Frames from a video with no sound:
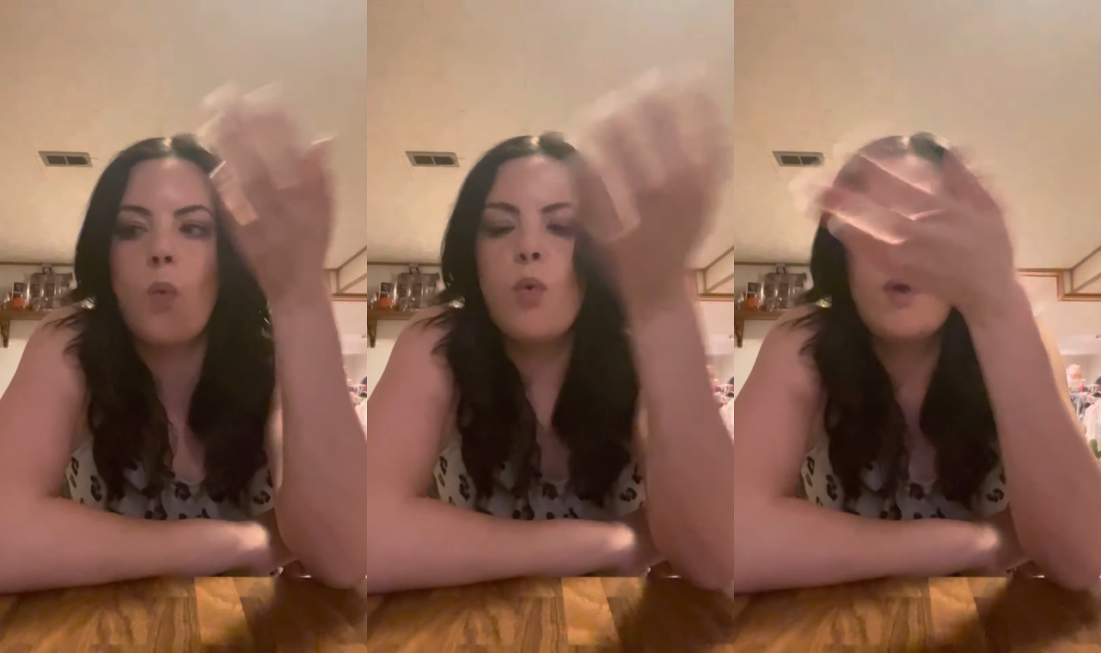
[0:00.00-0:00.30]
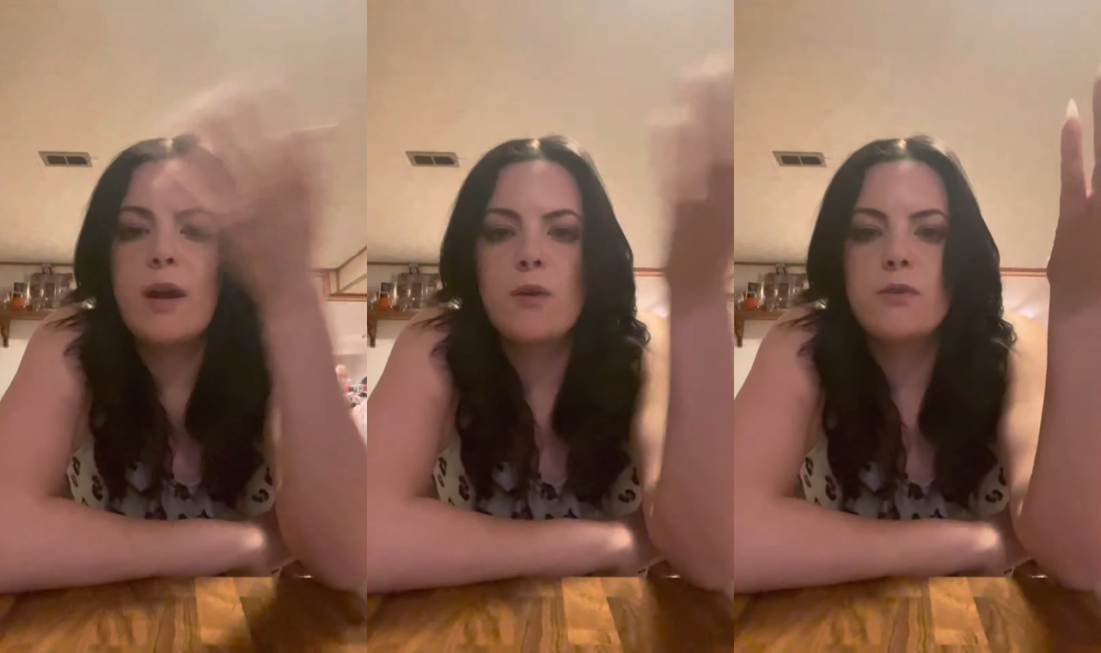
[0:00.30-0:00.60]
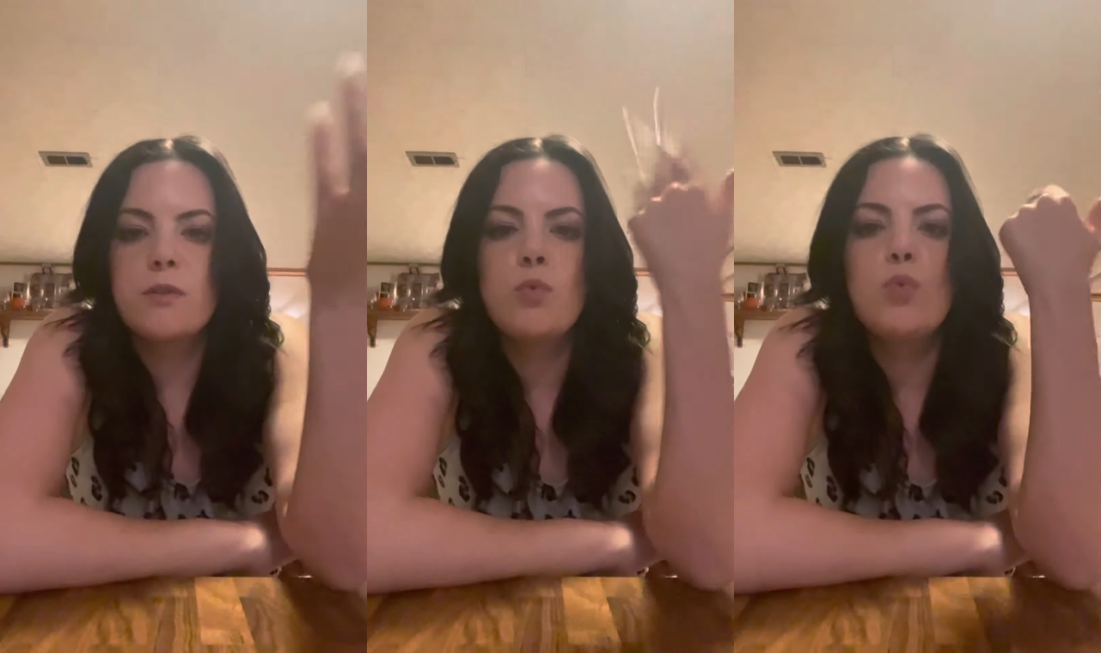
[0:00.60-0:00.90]
Who
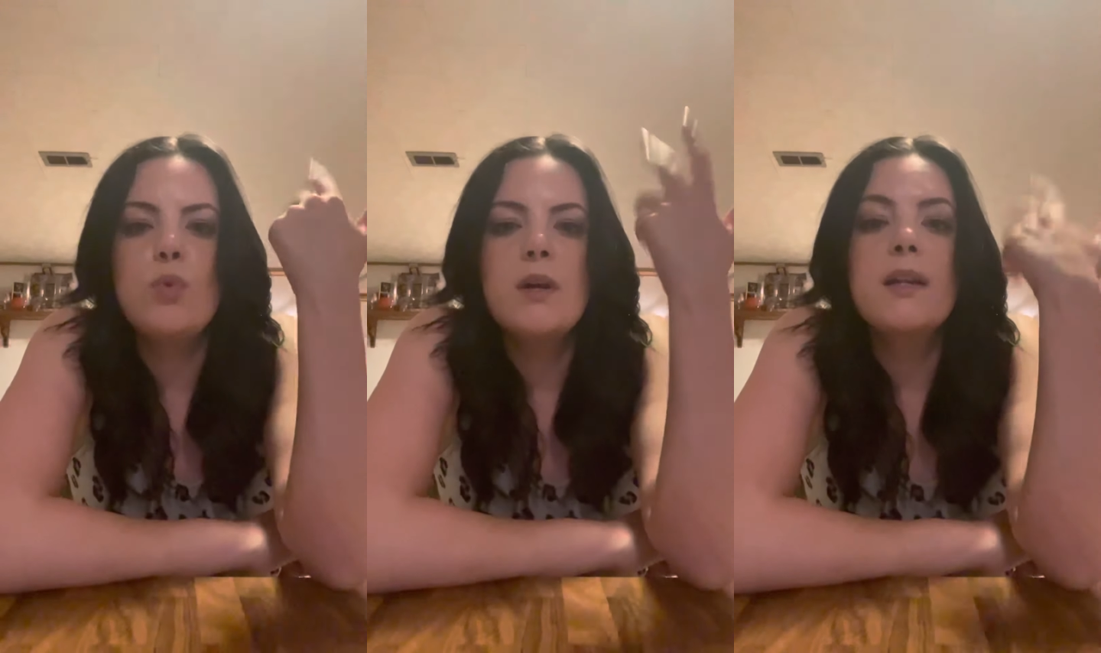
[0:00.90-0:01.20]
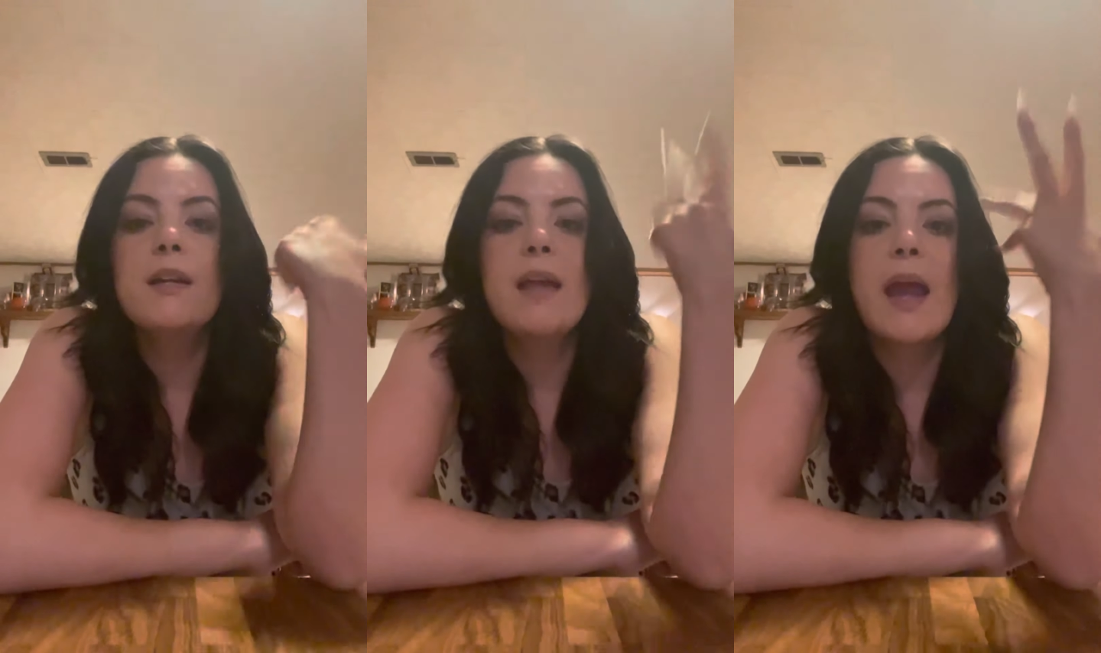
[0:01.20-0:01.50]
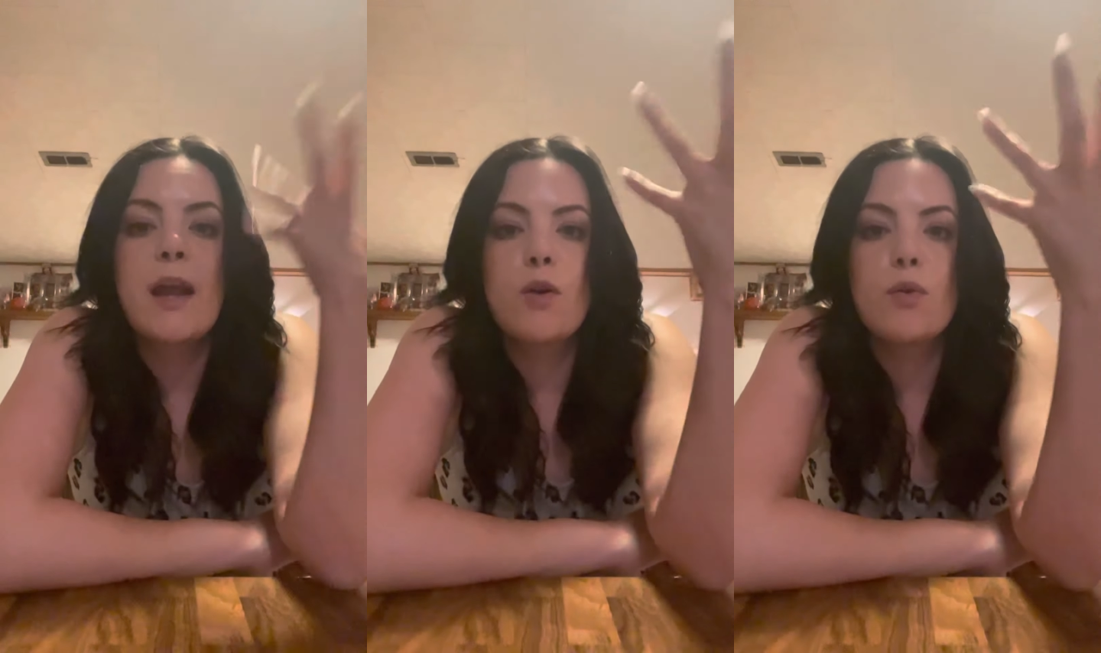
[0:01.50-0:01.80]
cares? Who
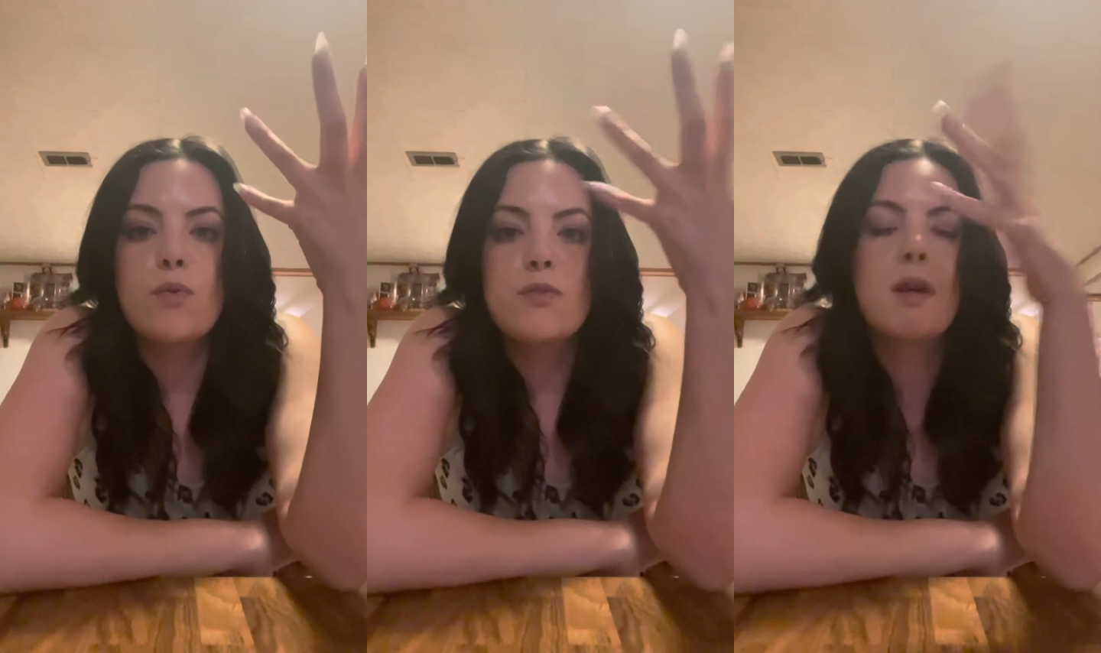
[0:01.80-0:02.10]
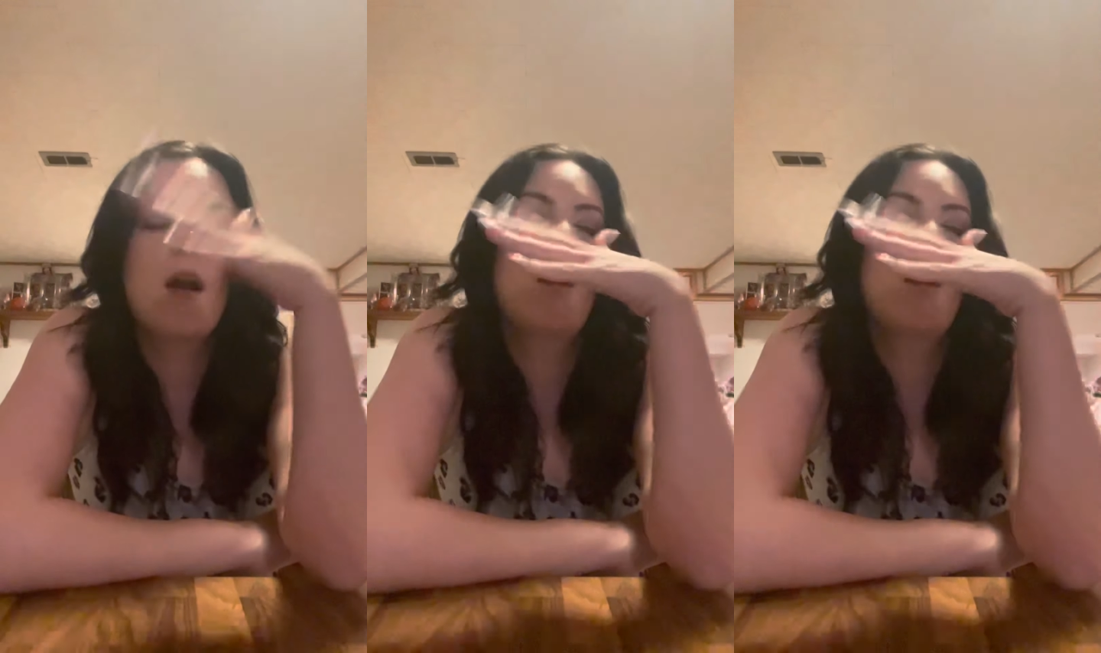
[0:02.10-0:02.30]
cares?